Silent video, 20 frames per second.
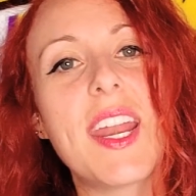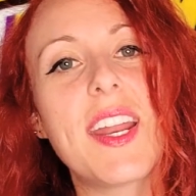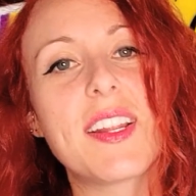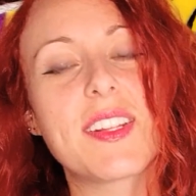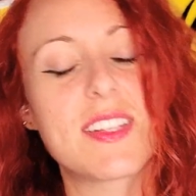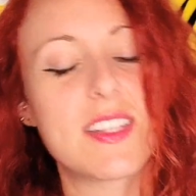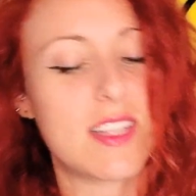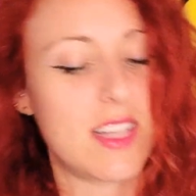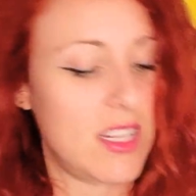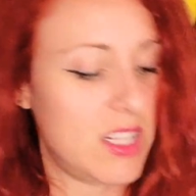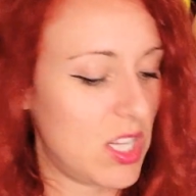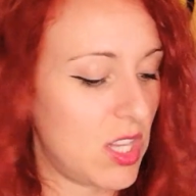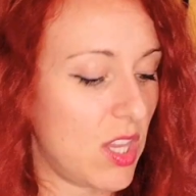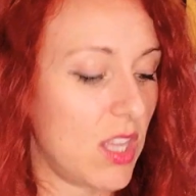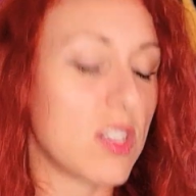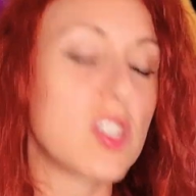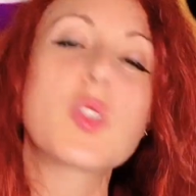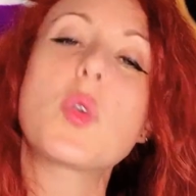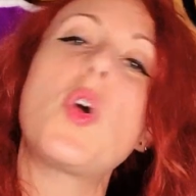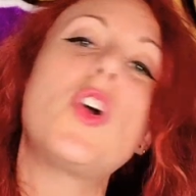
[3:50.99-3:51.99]
It's the
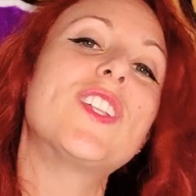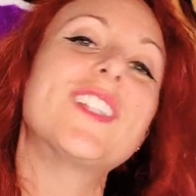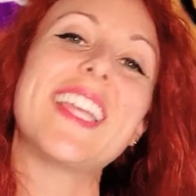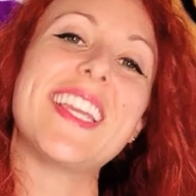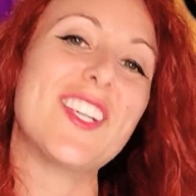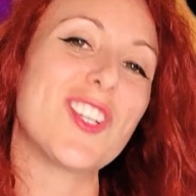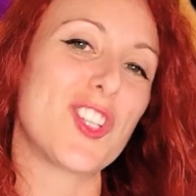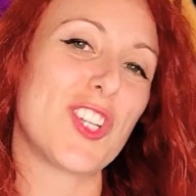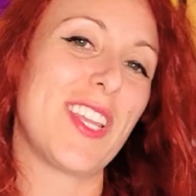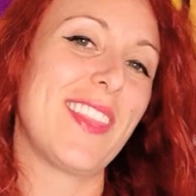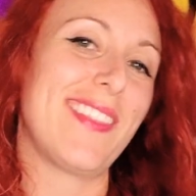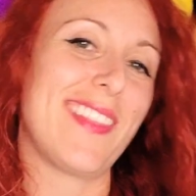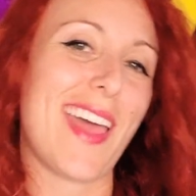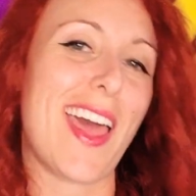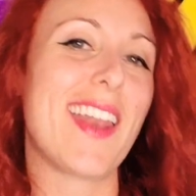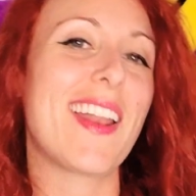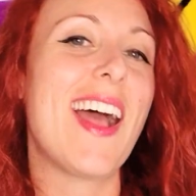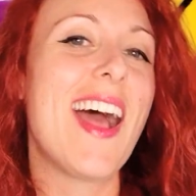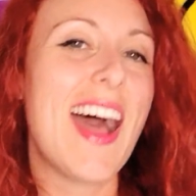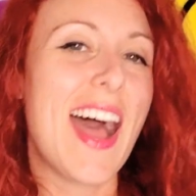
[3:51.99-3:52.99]
SKOL Nation
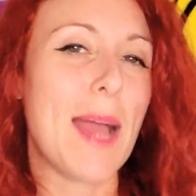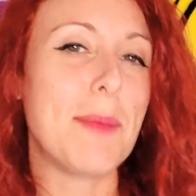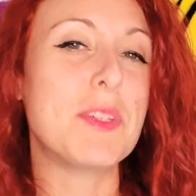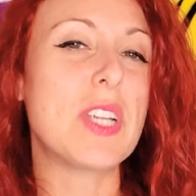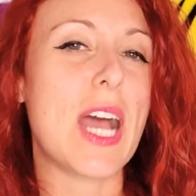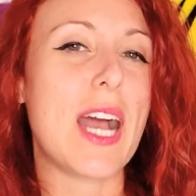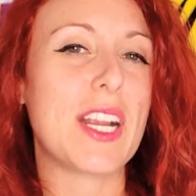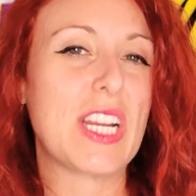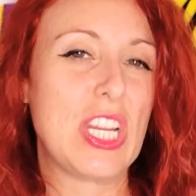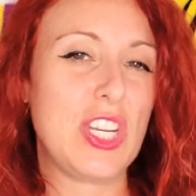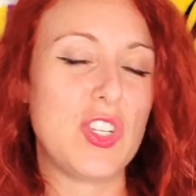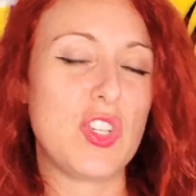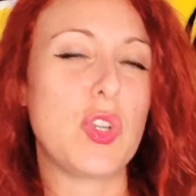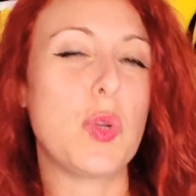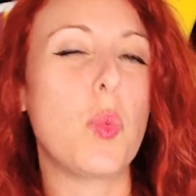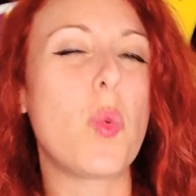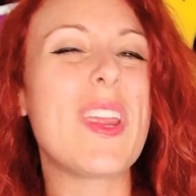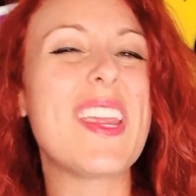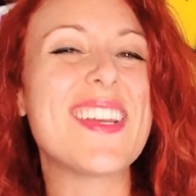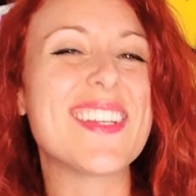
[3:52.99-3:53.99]
that I'm talking to.
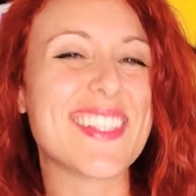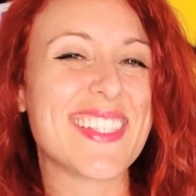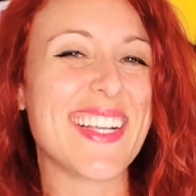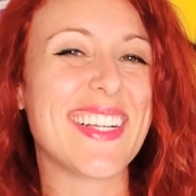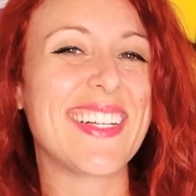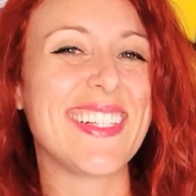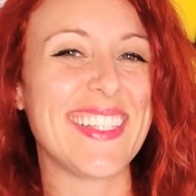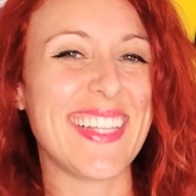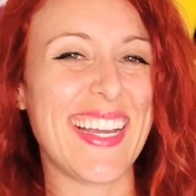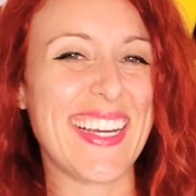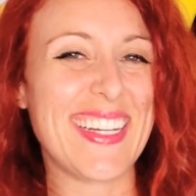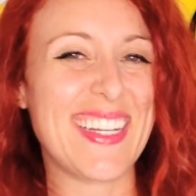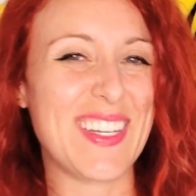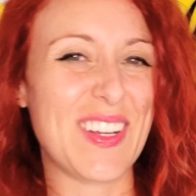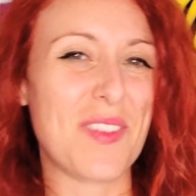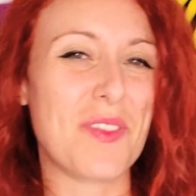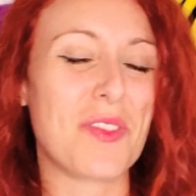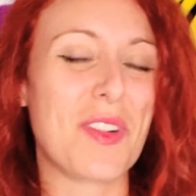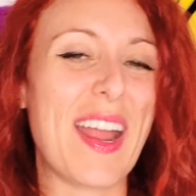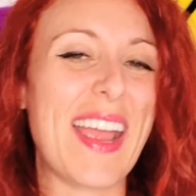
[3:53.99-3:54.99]
We as a
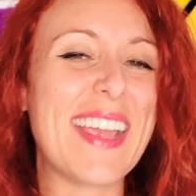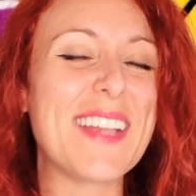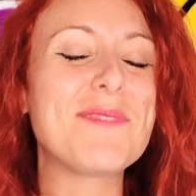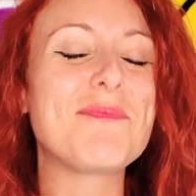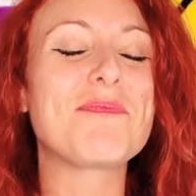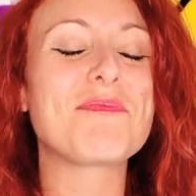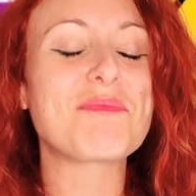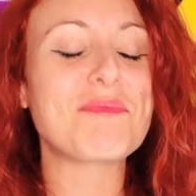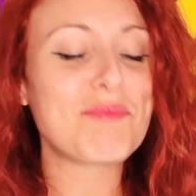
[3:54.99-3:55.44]
collective, right?